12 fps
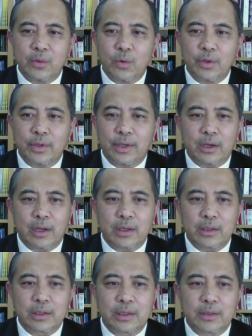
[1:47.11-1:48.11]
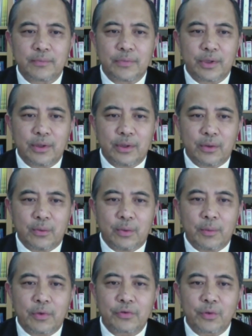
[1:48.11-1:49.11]
and the world at large.
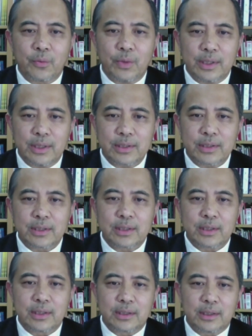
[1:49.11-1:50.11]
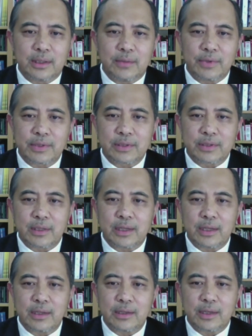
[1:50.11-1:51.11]
We have also witnessed the
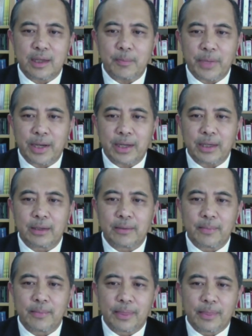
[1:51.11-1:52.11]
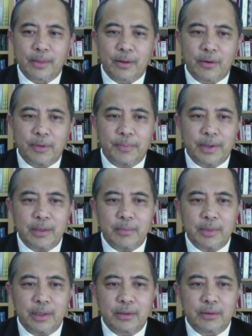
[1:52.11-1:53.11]
devastating impact of the
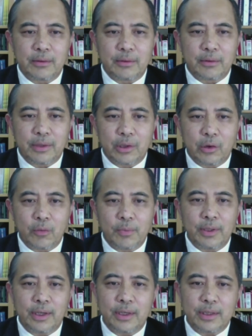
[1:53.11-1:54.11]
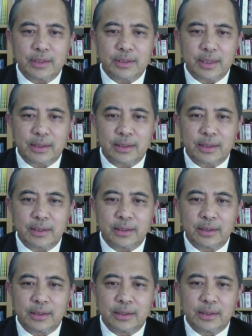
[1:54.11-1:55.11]
pandemic on the global energy sector
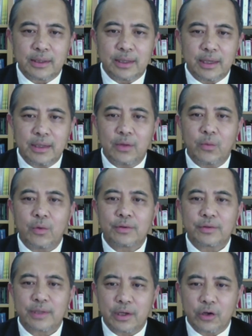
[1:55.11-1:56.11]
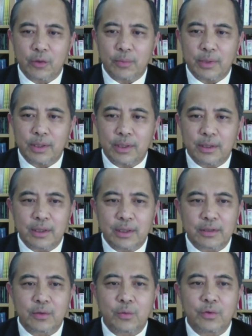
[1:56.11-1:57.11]
and the world's economy
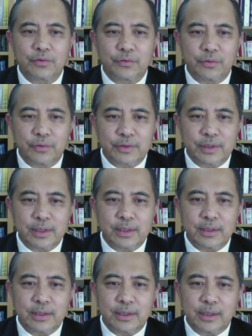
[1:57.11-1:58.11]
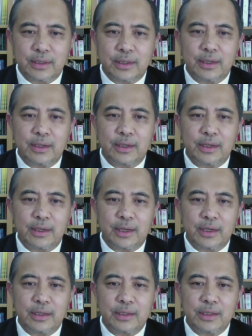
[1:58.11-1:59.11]
as the world stood still and the
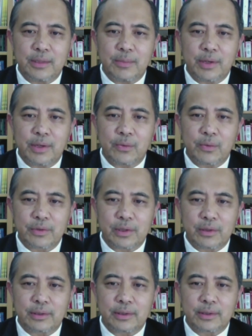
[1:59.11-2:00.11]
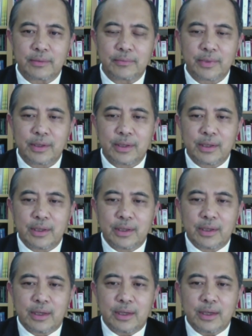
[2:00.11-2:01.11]
energy demand was halted.
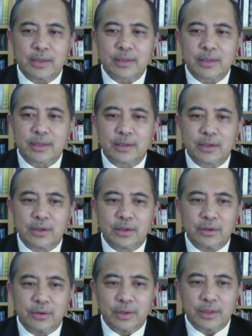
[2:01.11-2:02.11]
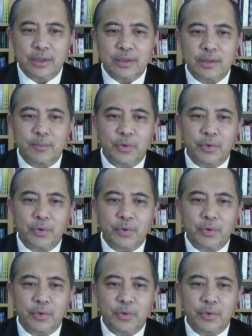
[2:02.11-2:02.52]
Hence, unity is